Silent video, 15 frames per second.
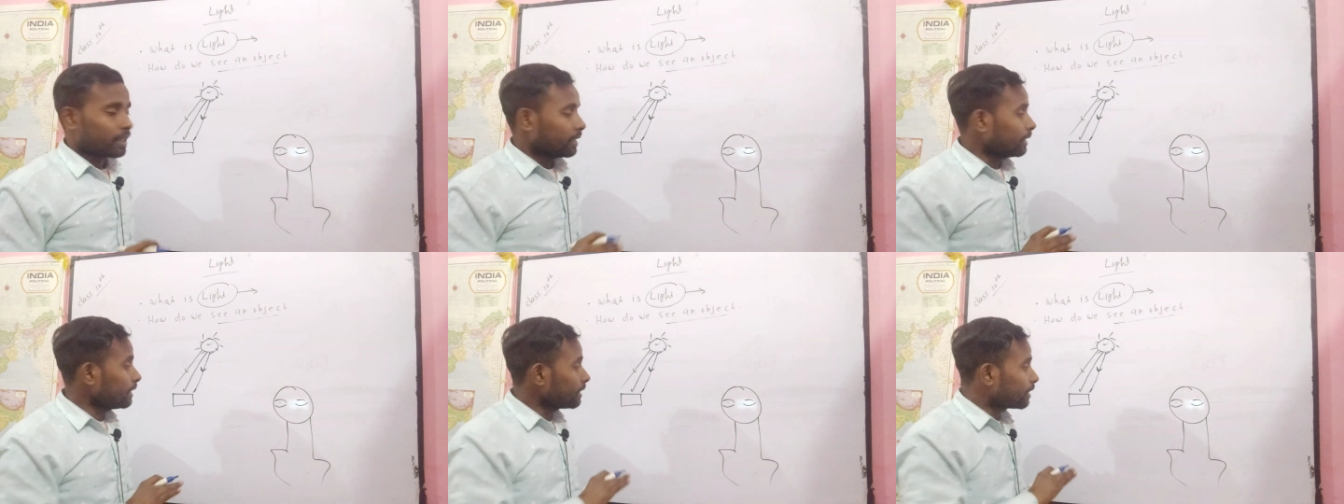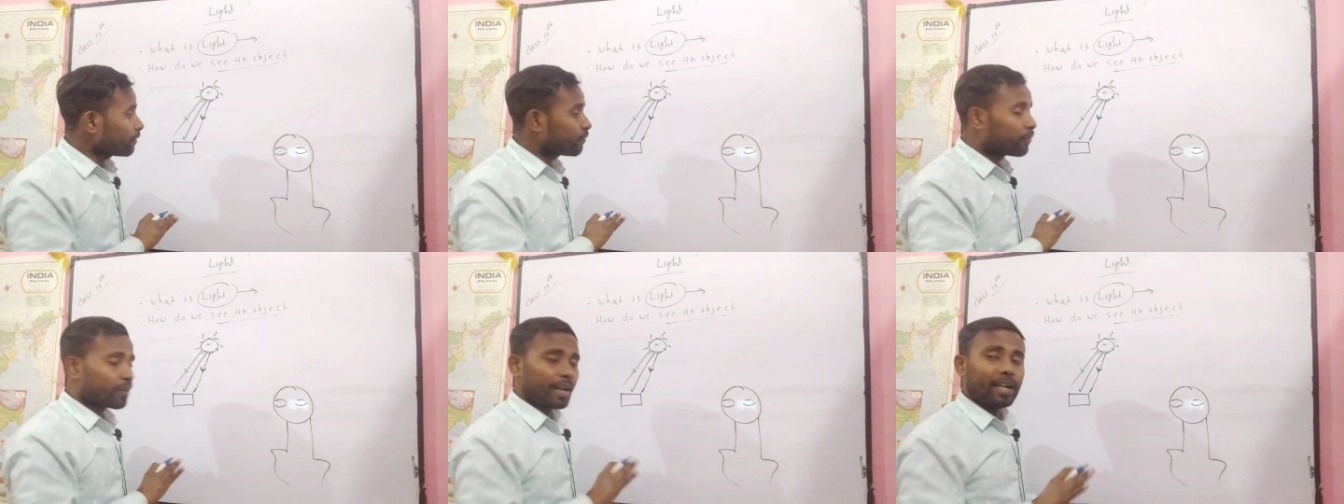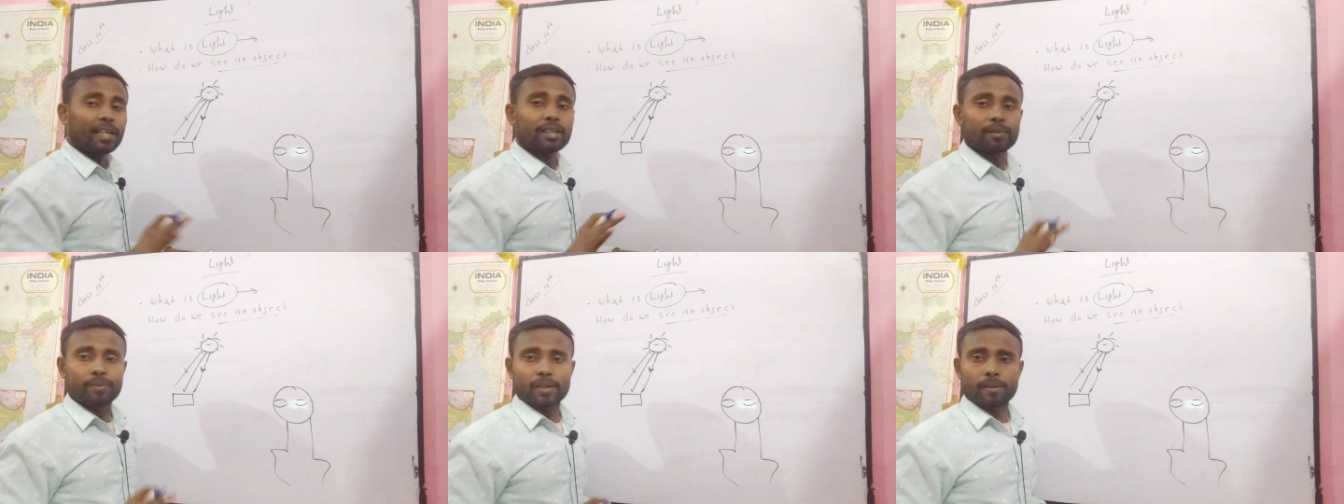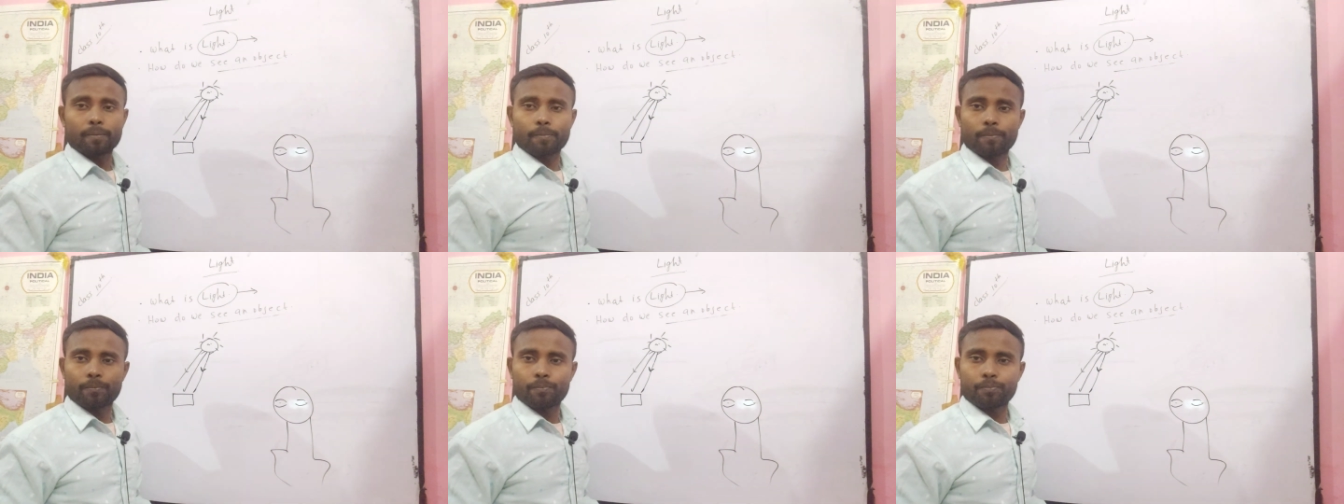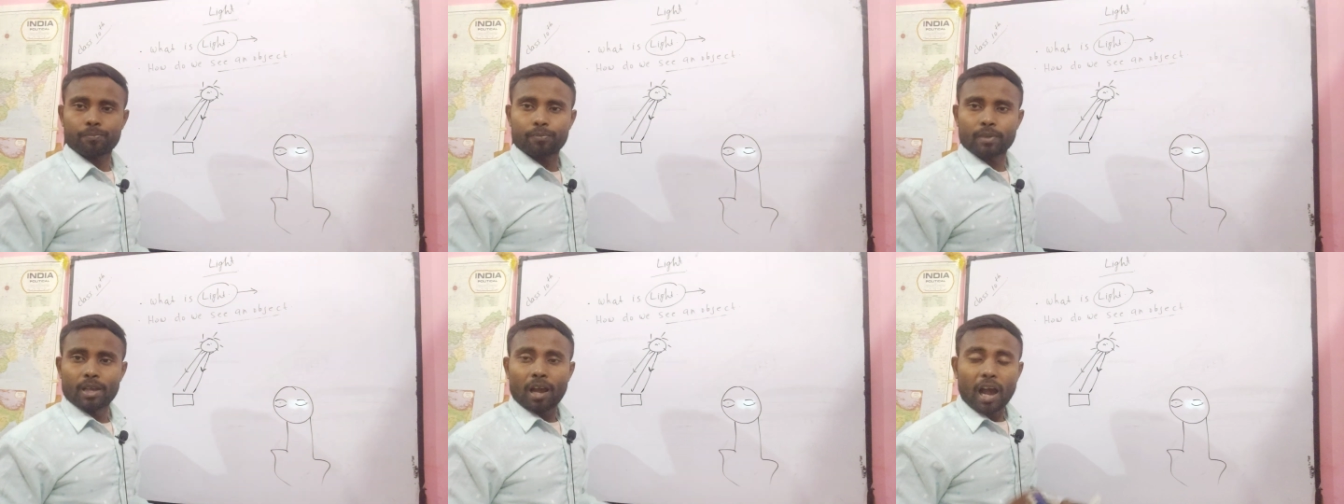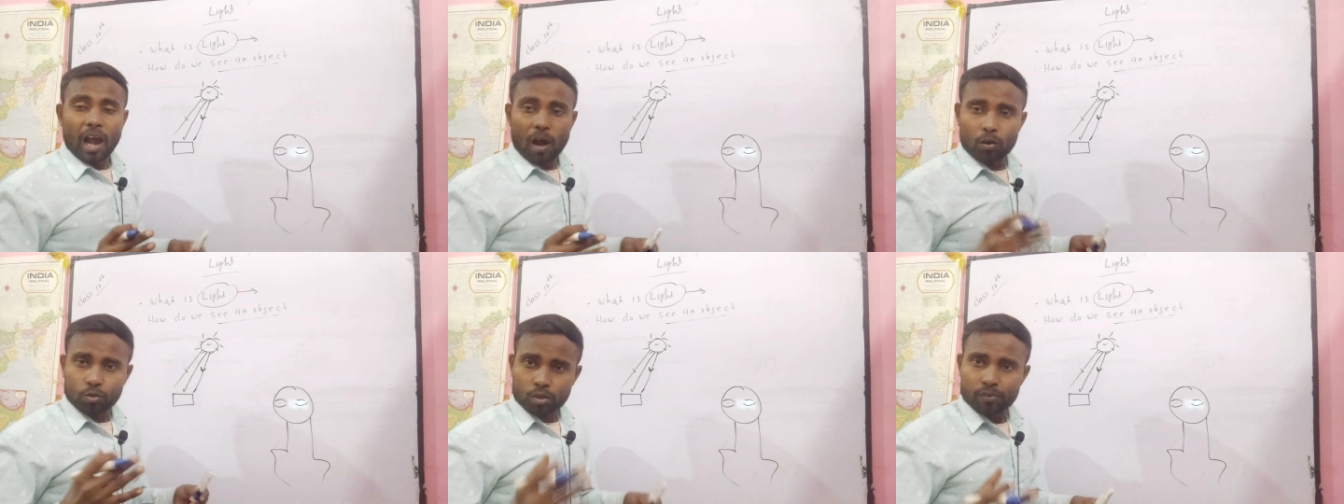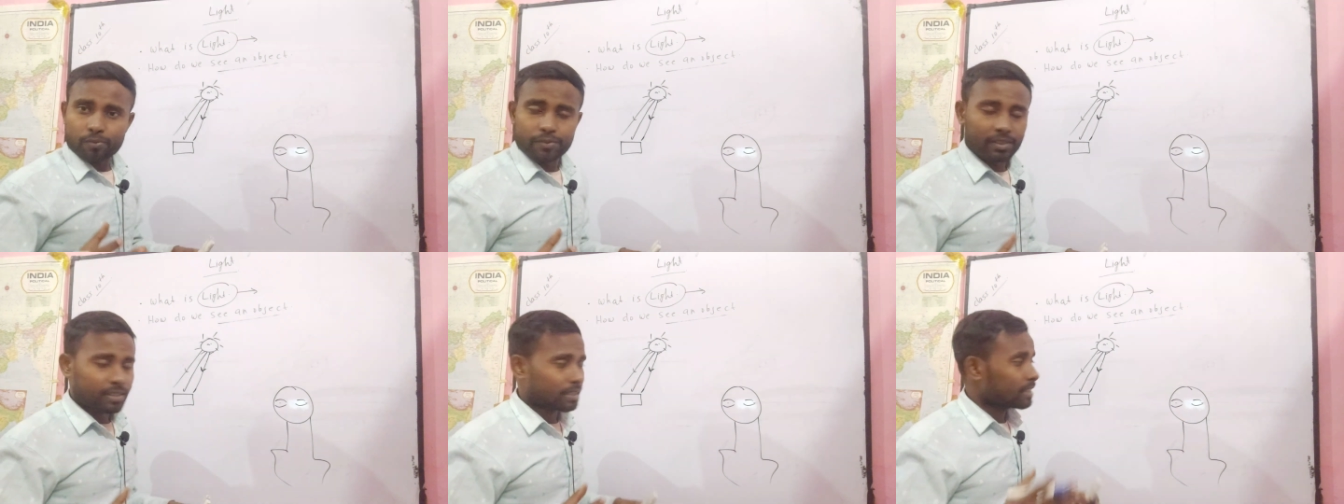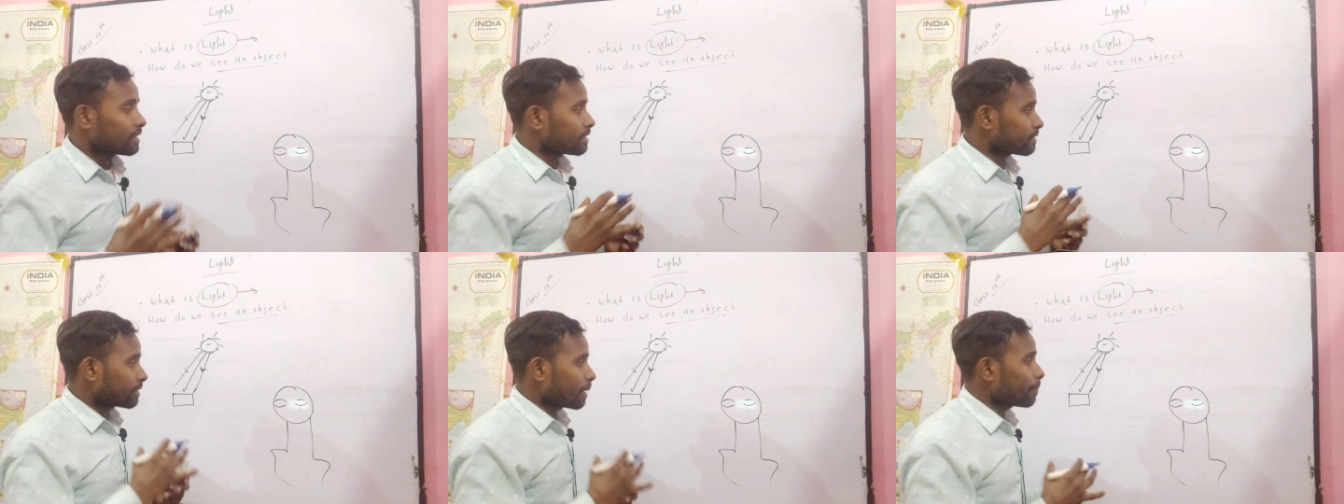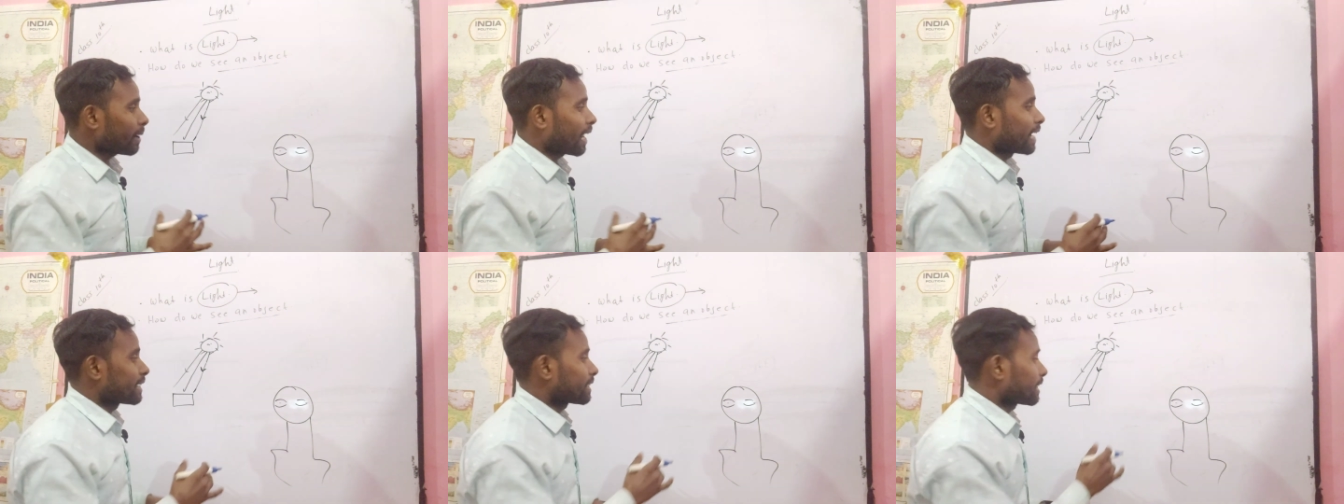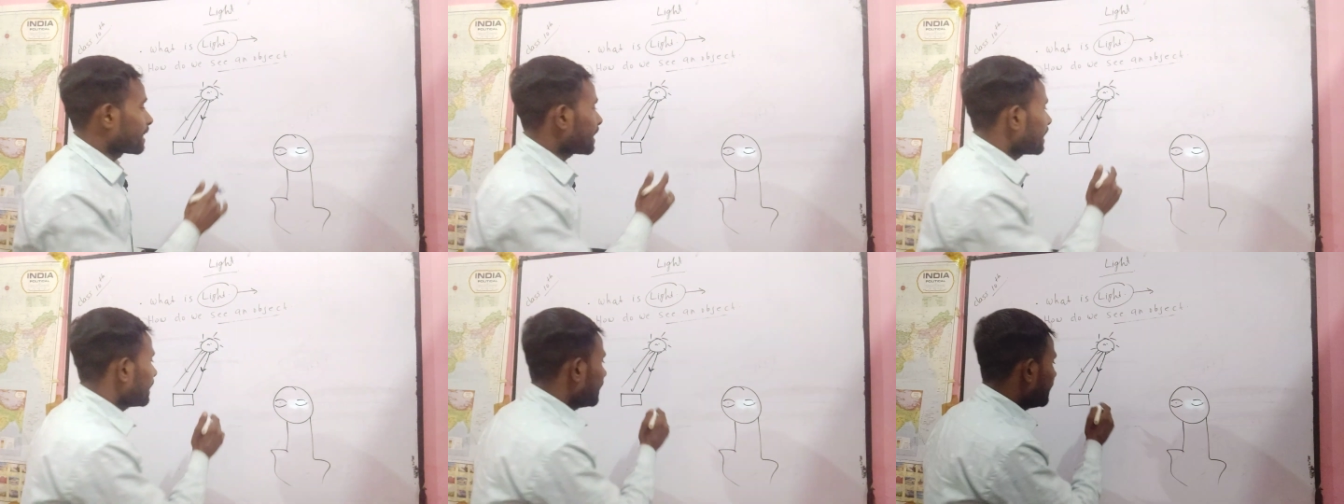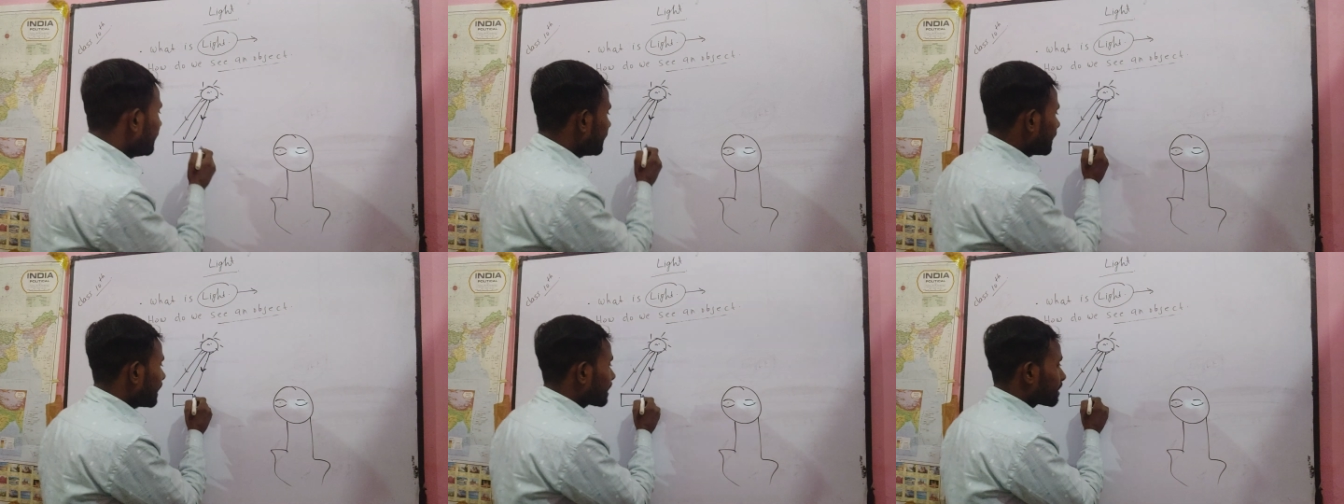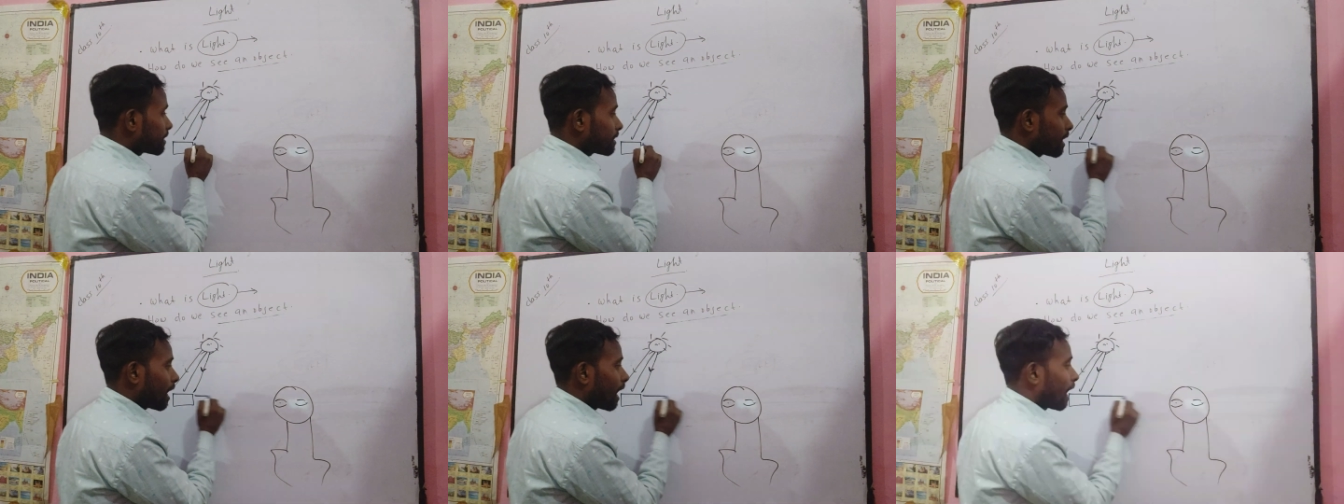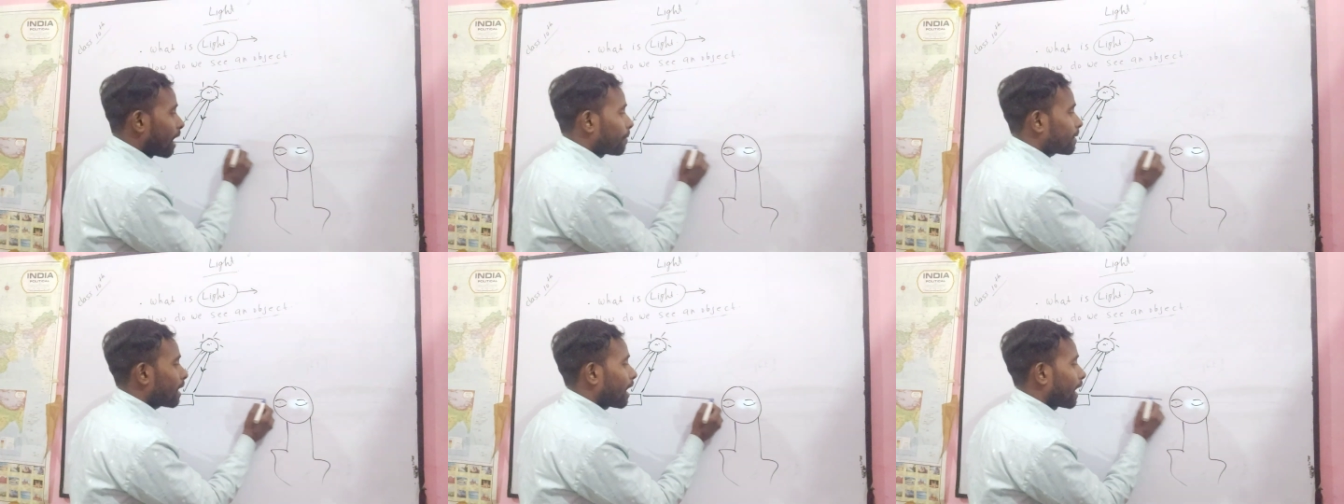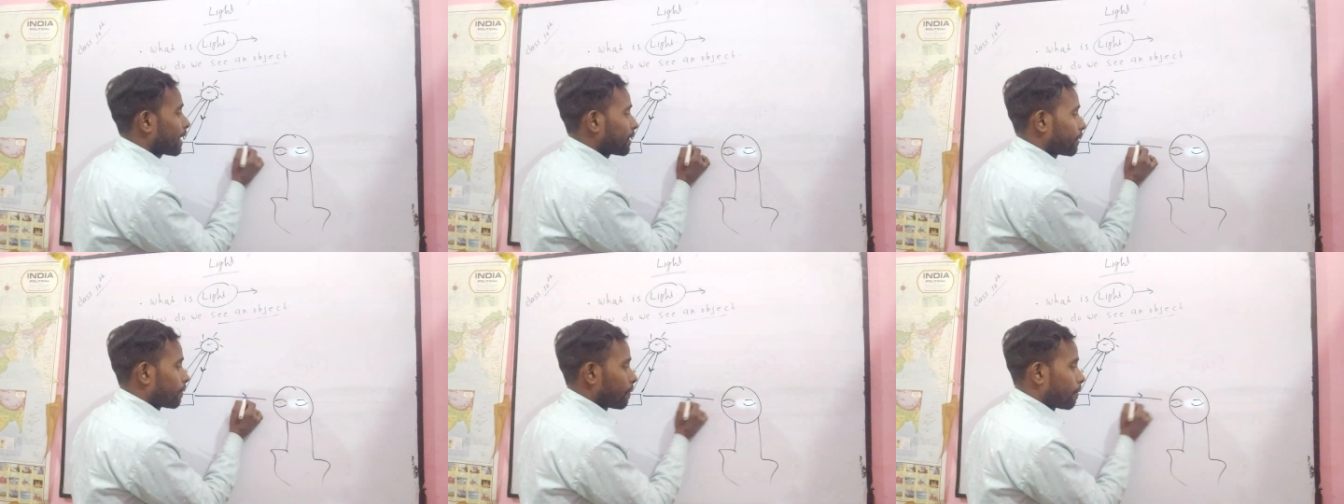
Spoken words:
in different way, out of which some light ray enters our eye,